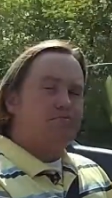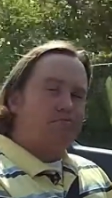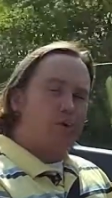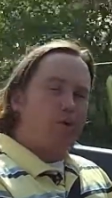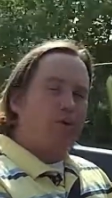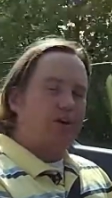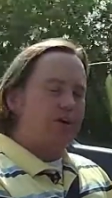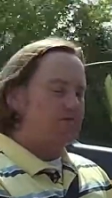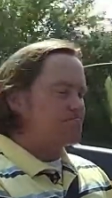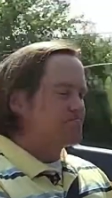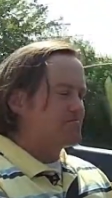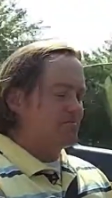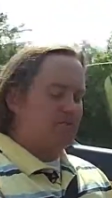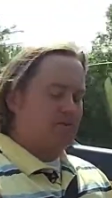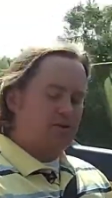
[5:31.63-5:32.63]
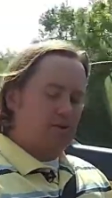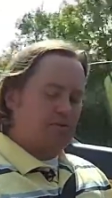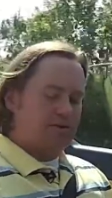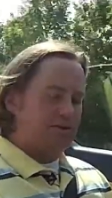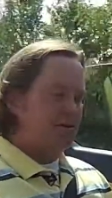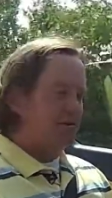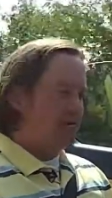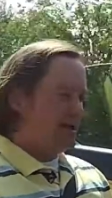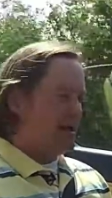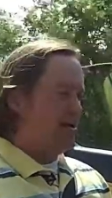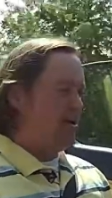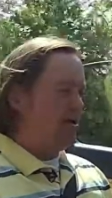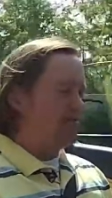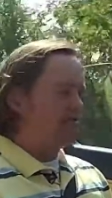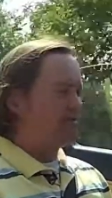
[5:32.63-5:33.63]
Boring. So I'm going to turn that
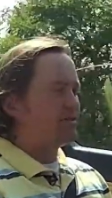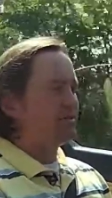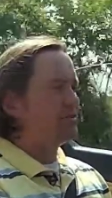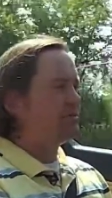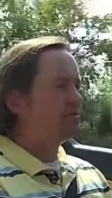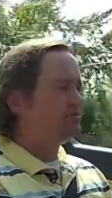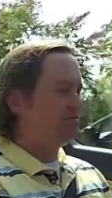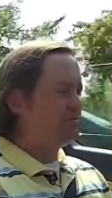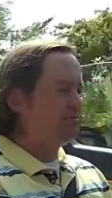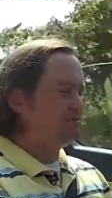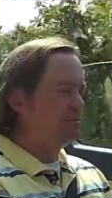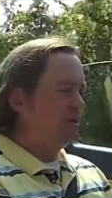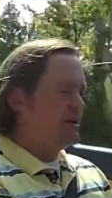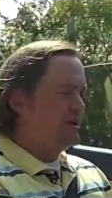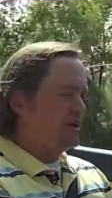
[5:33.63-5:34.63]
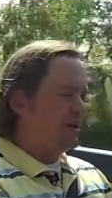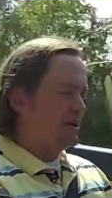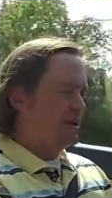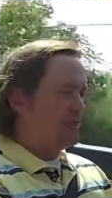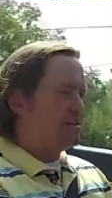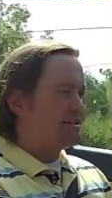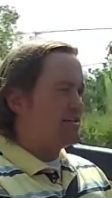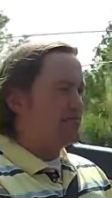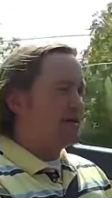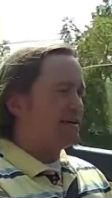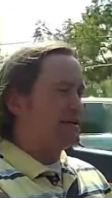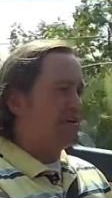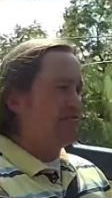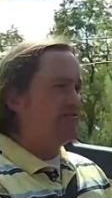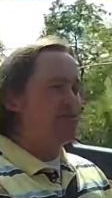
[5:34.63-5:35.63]
off. Get myself back
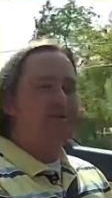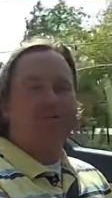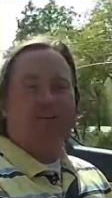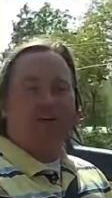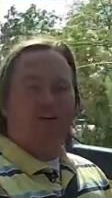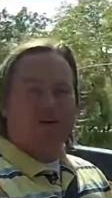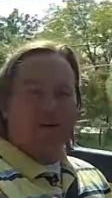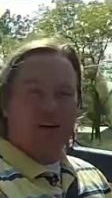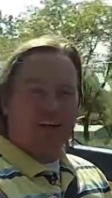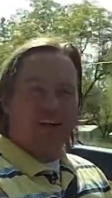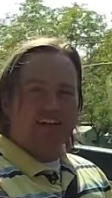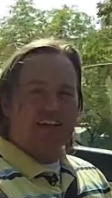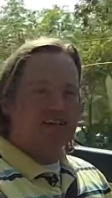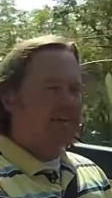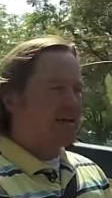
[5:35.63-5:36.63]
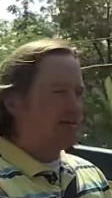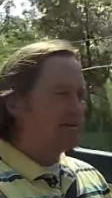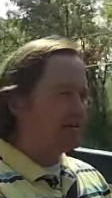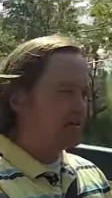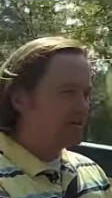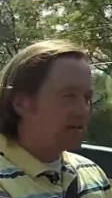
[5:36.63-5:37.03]
down to 4th gear where I like the sound.